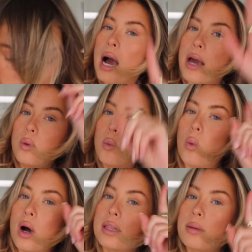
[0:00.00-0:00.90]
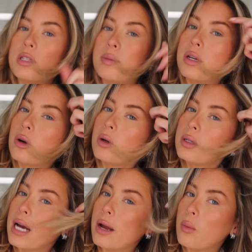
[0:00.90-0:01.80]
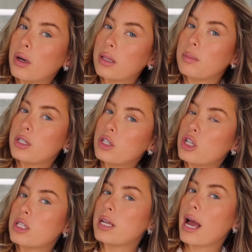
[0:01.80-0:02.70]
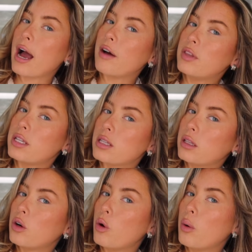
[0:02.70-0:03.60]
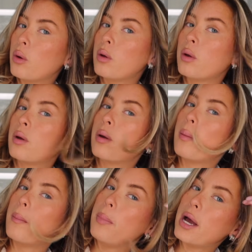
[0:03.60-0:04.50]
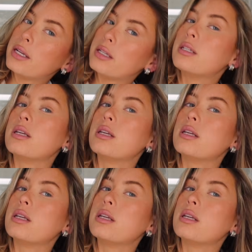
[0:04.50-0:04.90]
I don't want them to be curled. I want them to just have this little bend to